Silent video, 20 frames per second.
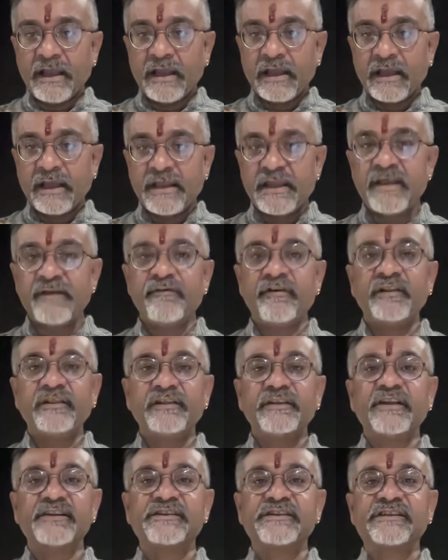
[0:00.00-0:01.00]
even
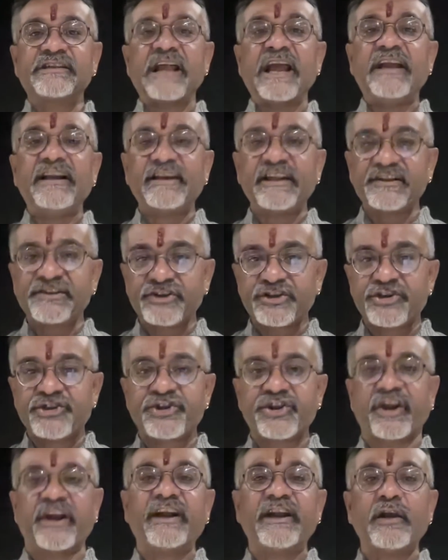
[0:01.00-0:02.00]
the slightest
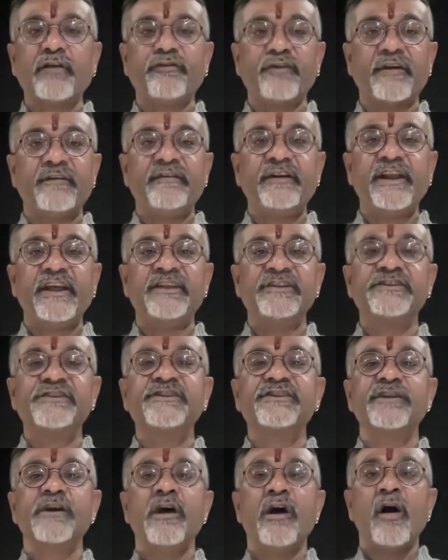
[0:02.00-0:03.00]
shred of
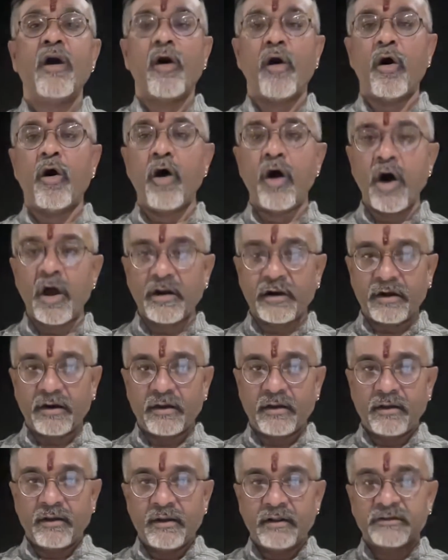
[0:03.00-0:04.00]
evidence or
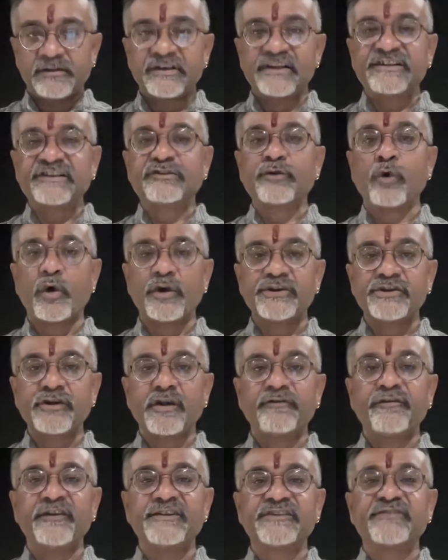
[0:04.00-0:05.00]
the source
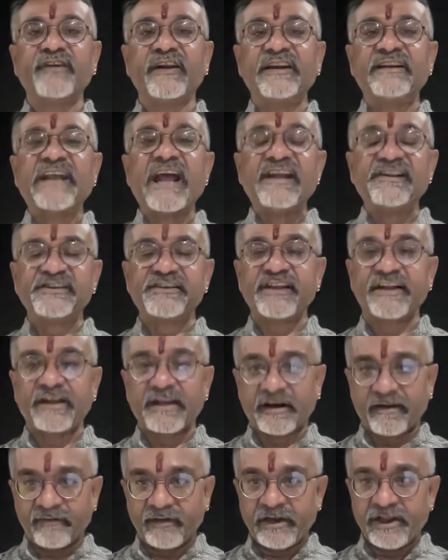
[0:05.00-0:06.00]
of his fantastic
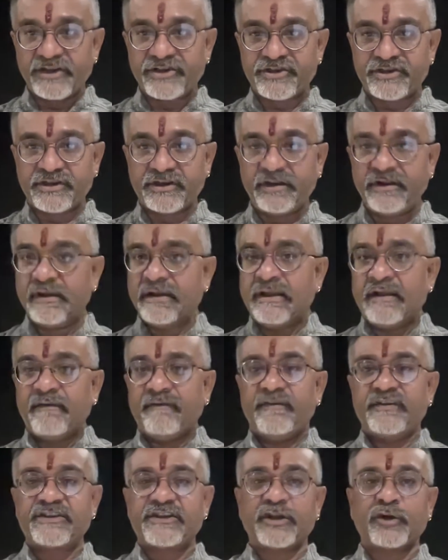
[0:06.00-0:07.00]
revelation,
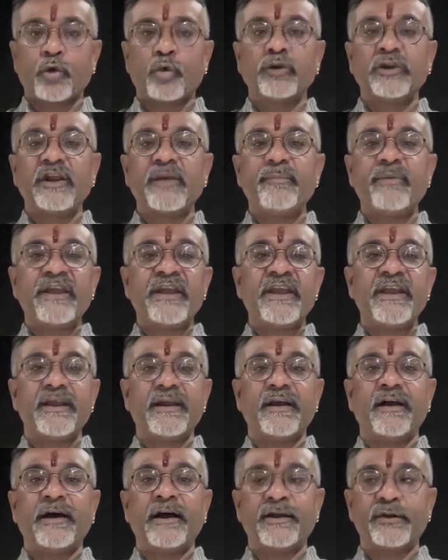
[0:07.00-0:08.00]
which can only be,
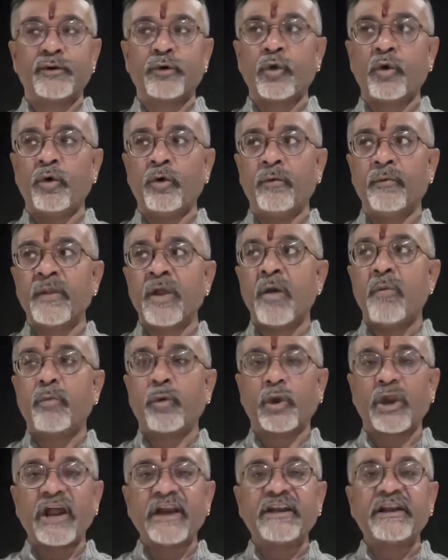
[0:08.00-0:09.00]

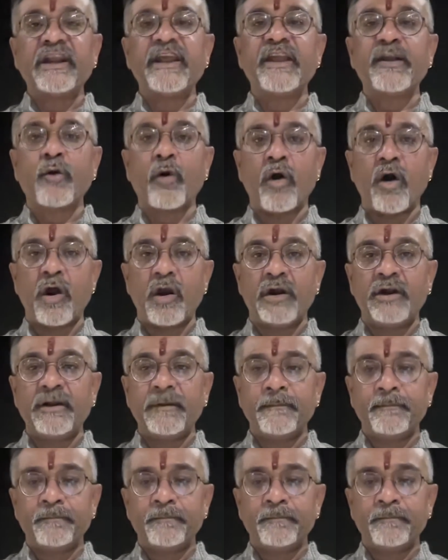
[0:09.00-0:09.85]
politely called